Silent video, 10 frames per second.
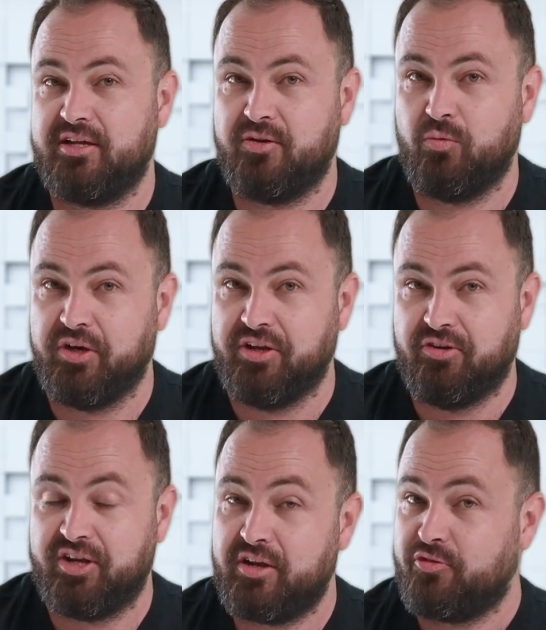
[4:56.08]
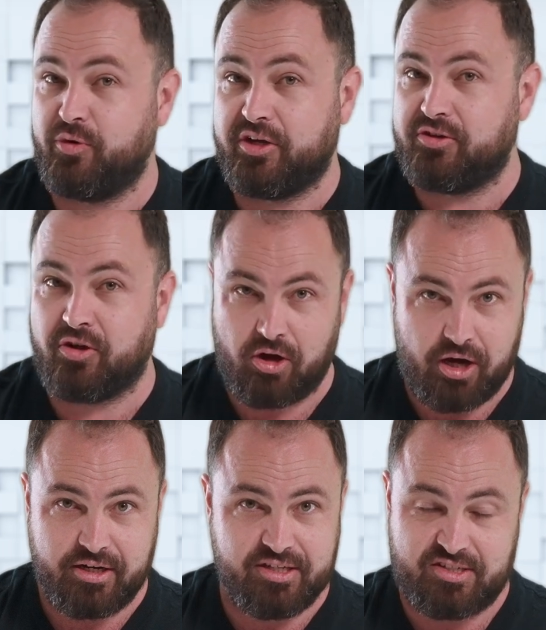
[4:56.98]
and wind. And if we could
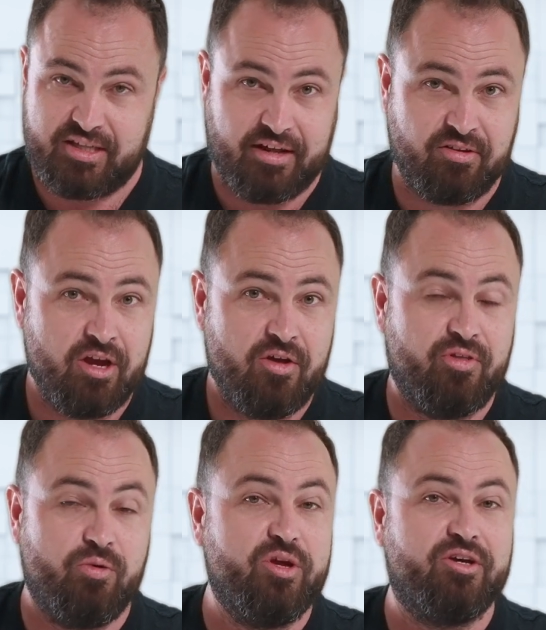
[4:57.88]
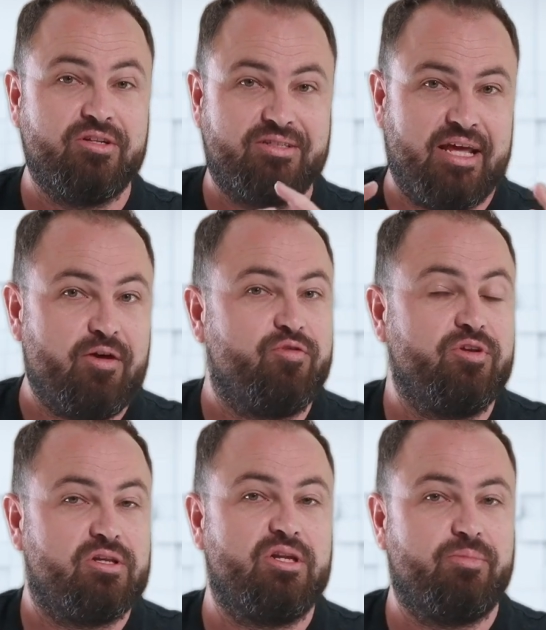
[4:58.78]
harness that, then we could
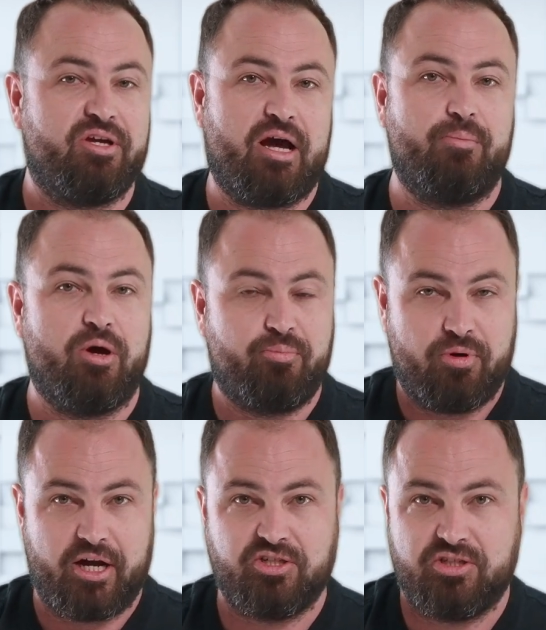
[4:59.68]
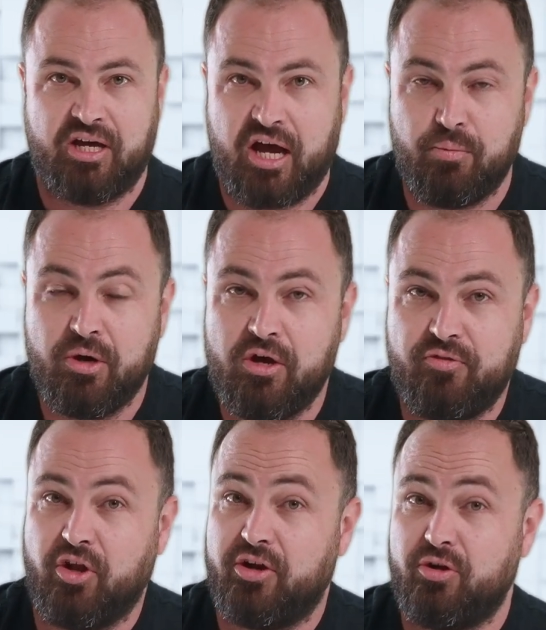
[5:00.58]
definitely become a production hub,
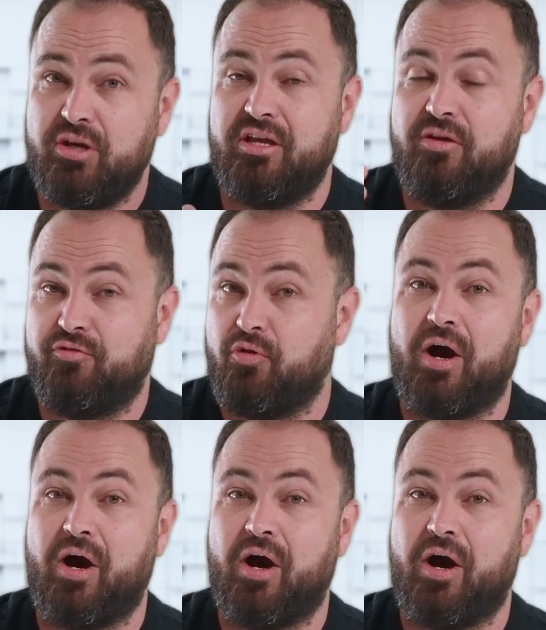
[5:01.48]
not only for